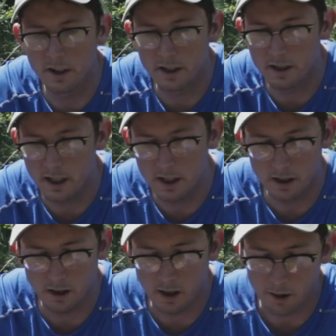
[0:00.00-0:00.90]
that the
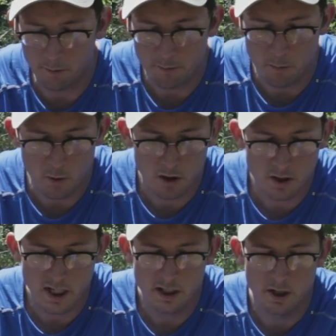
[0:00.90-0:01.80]
uh,
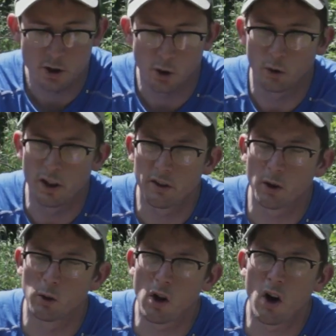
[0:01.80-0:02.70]
tendons are only
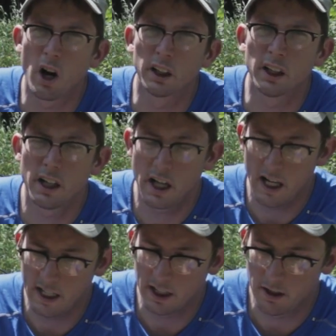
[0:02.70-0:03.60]
so long
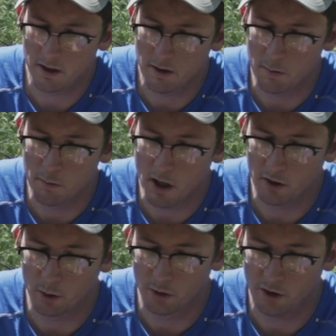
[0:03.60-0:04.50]
and the
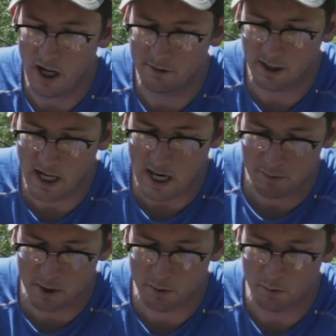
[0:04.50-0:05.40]
muscles have an
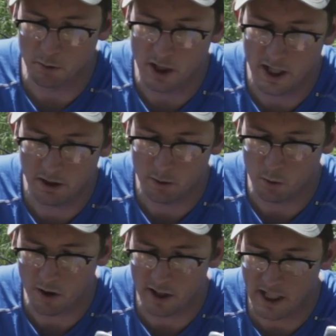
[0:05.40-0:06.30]
optimum length
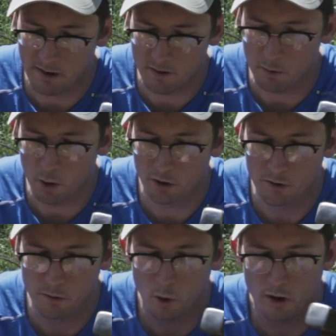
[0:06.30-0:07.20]
where they have the most
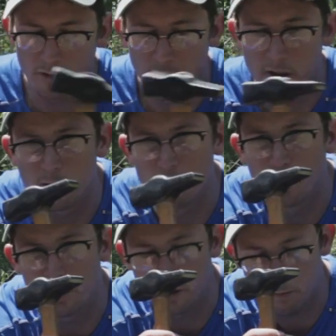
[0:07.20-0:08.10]
force and if you
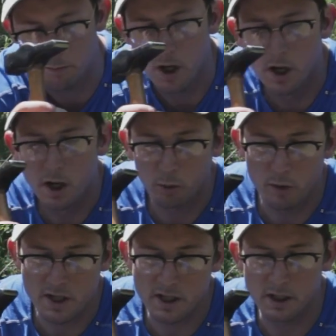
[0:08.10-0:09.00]
put the
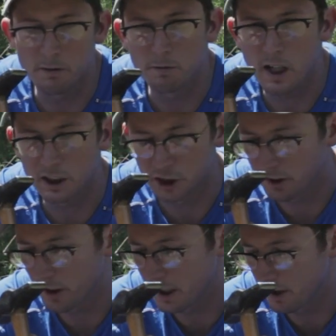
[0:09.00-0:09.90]
wrist into flexion
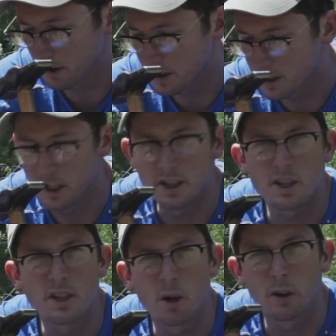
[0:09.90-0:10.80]
like this they
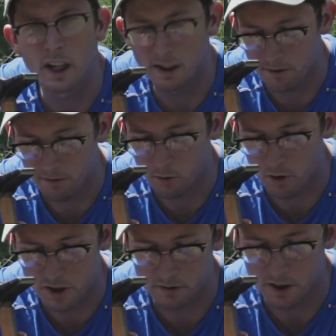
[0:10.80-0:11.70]
just don't have the
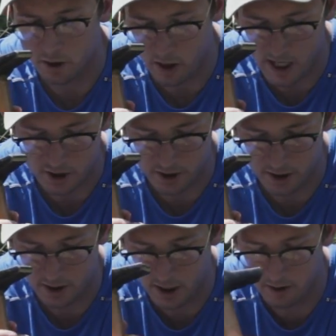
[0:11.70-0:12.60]
force of contraction
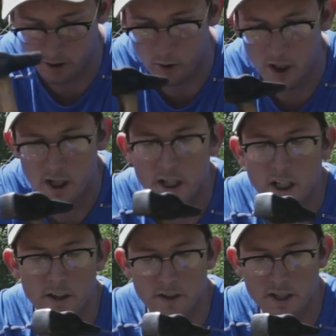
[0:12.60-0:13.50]
that they do
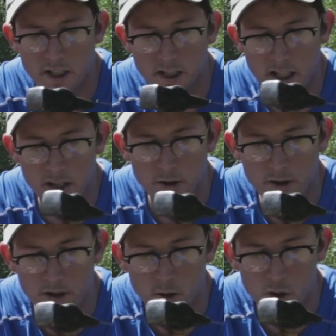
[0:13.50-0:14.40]
if it's in either the
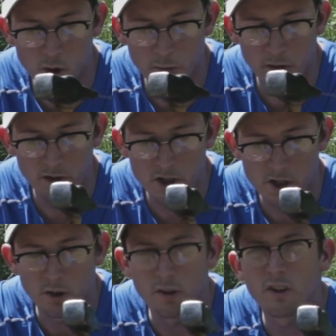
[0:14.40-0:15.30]
neutral position
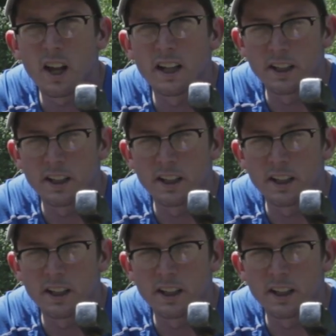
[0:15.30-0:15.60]
or slightly